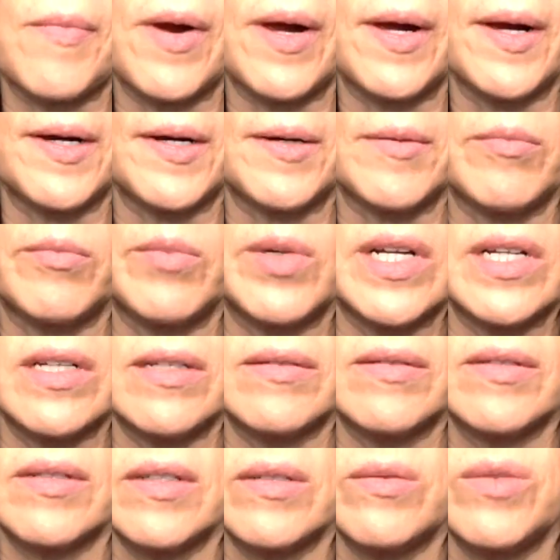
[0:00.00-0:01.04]
Um, but
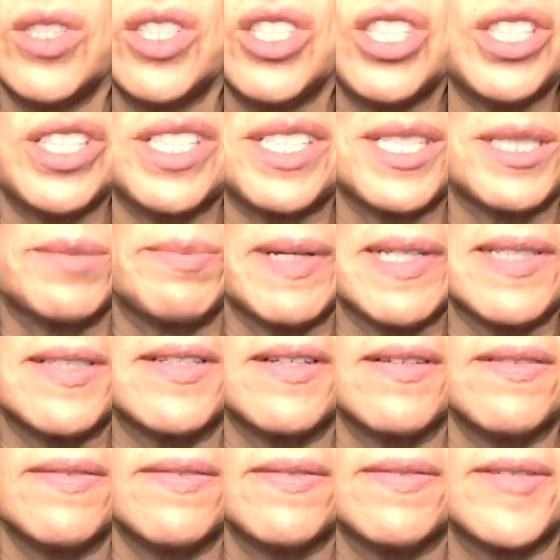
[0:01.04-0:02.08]
it was just
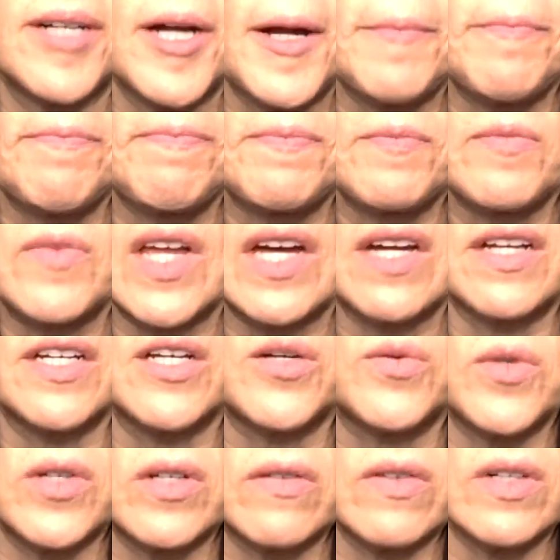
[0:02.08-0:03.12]
expensive had to
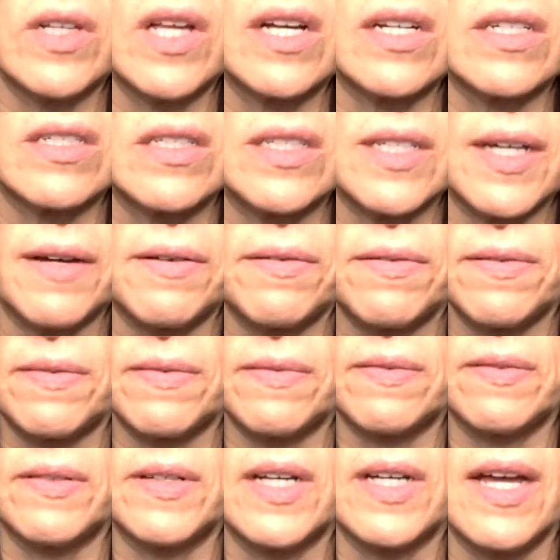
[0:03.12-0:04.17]
get rid of a lot of stuff.
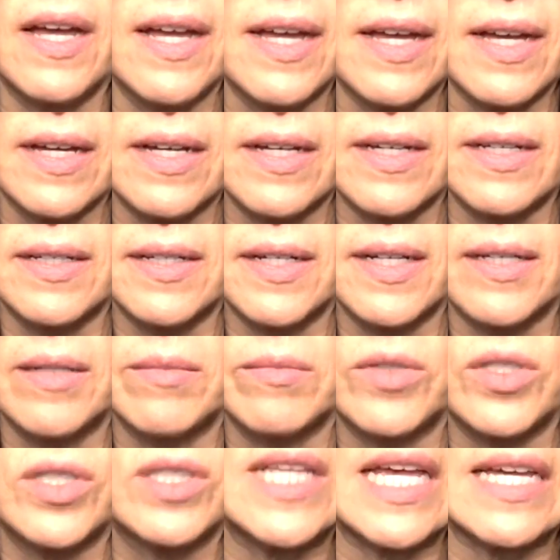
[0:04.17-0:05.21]
And um,
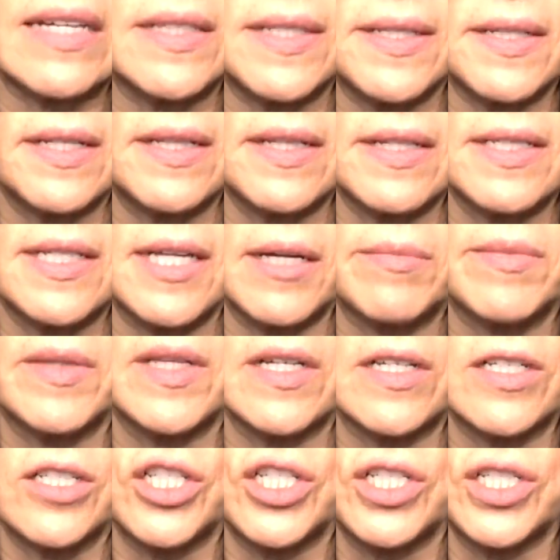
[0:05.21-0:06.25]
Sassy did the same
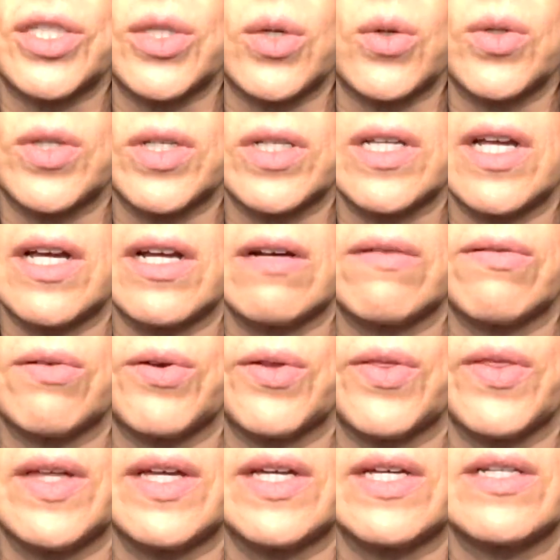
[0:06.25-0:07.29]
thing. She sold a lot of her
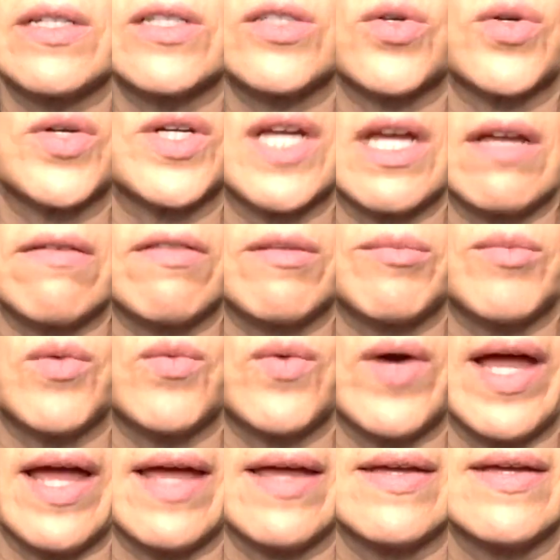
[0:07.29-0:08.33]
things or gave them
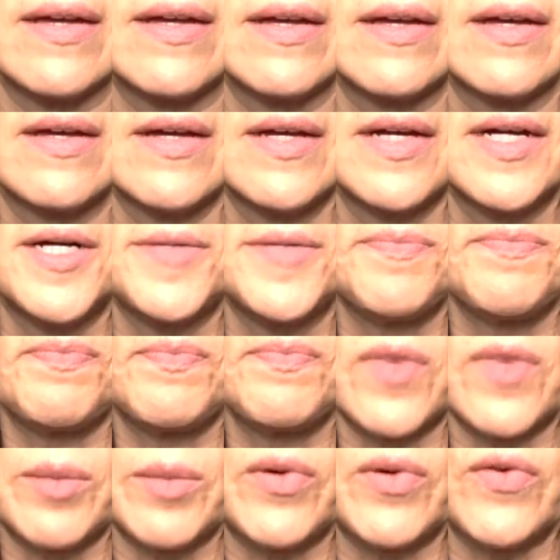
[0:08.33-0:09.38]
away
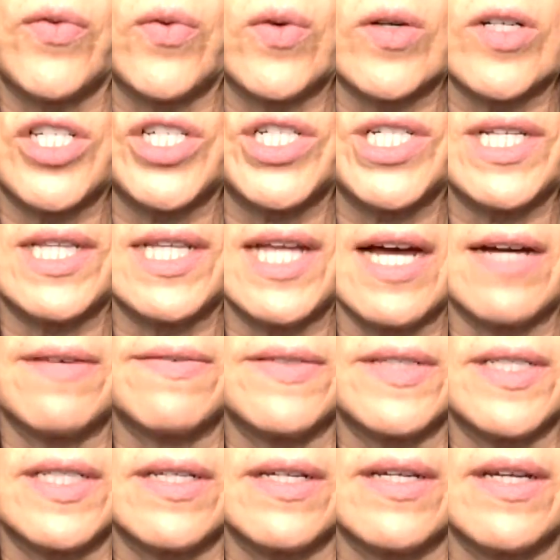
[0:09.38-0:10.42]
before she
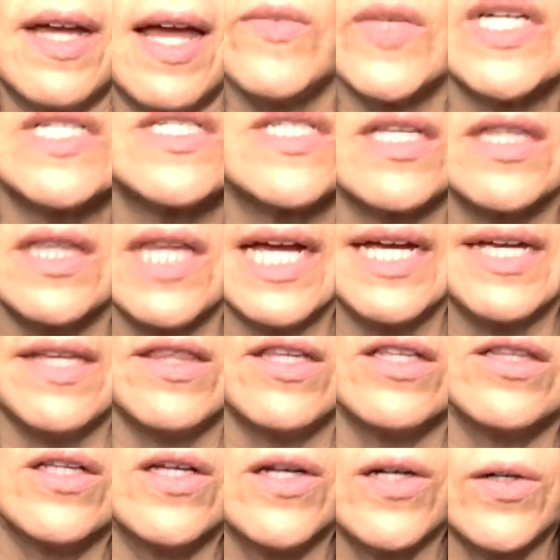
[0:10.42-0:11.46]
left to lighten the
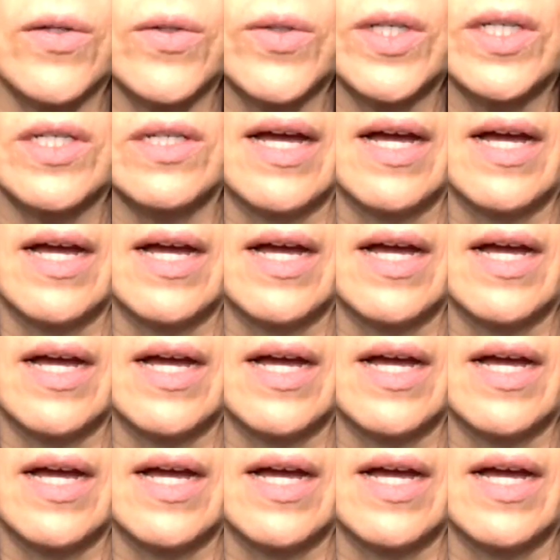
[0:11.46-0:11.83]
load.